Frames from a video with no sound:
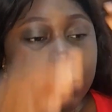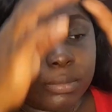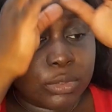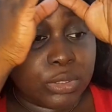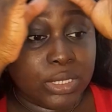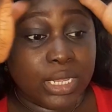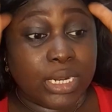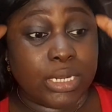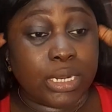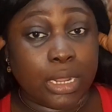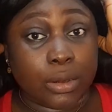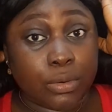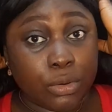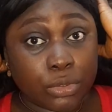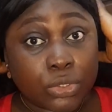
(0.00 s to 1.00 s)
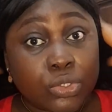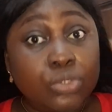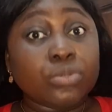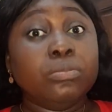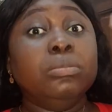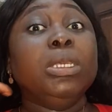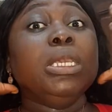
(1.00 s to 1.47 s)
to get it across
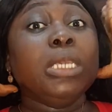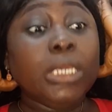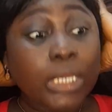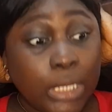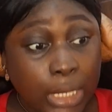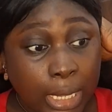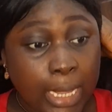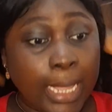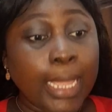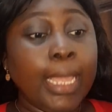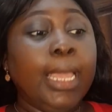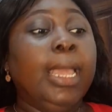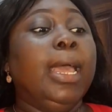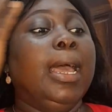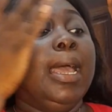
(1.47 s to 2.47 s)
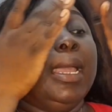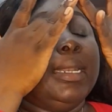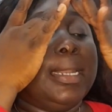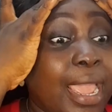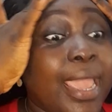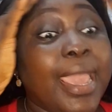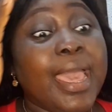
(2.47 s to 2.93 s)
to me.
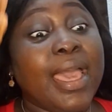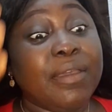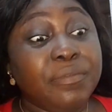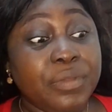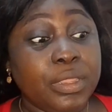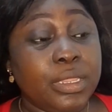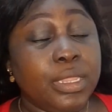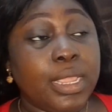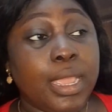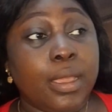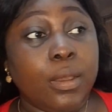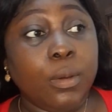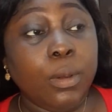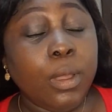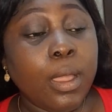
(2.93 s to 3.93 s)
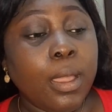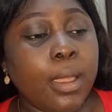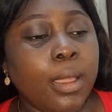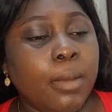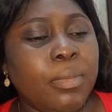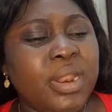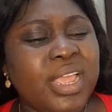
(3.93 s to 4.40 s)
And I have it now,
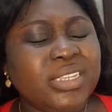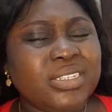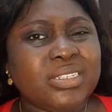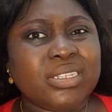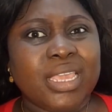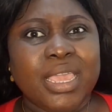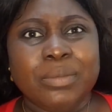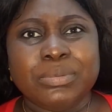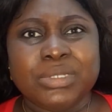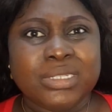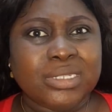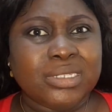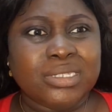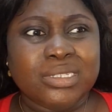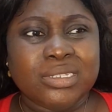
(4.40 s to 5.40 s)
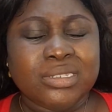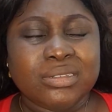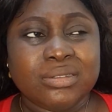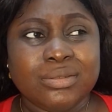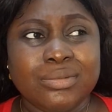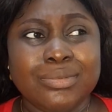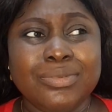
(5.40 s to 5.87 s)
but I just kept it
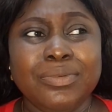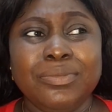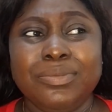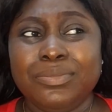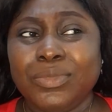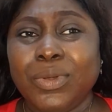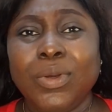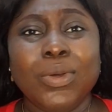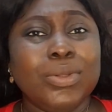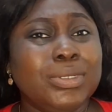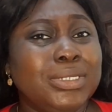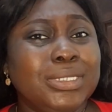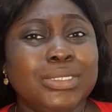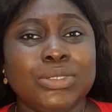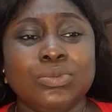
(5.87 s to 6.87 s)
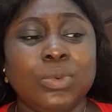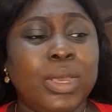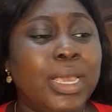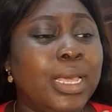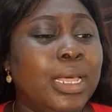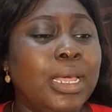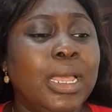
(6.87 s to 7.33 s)
all this
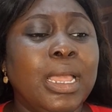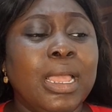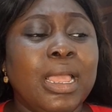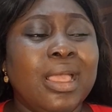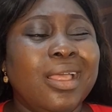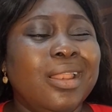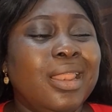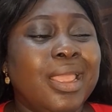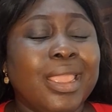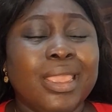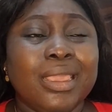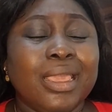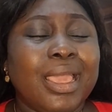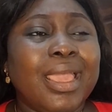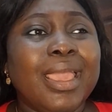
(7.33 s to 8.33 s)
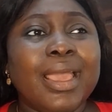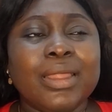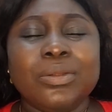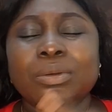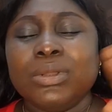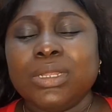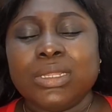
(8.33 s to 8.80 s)
while. Like, I had
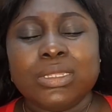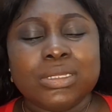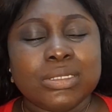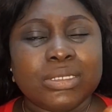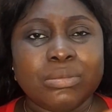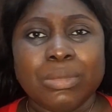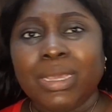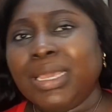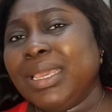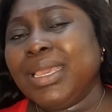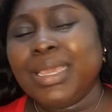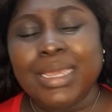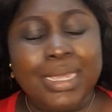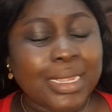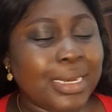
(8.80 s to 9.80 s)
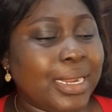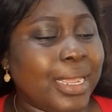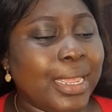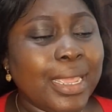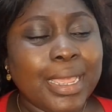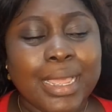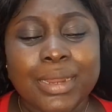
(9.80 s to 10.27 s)
other things in my head, I
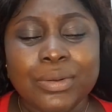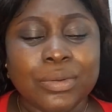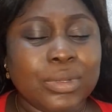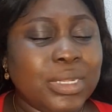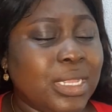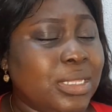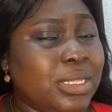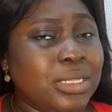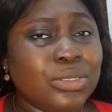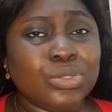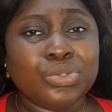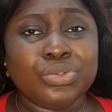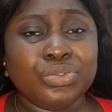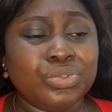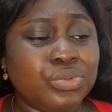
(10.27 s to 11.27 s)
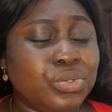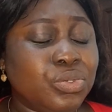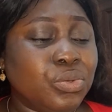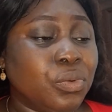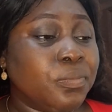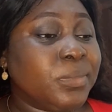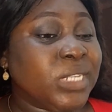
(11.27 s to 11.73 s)
had other things to do,
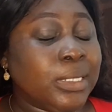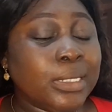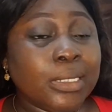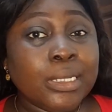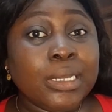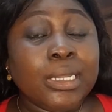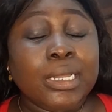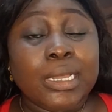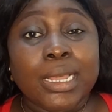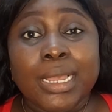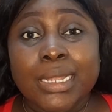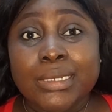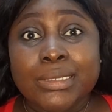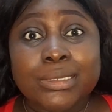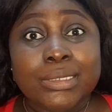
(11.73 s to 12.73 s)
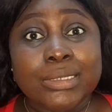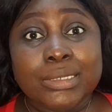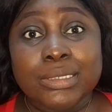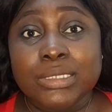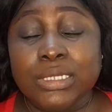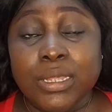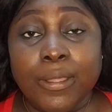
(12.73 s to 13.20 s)
so I
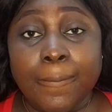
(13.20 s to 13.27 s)
didn't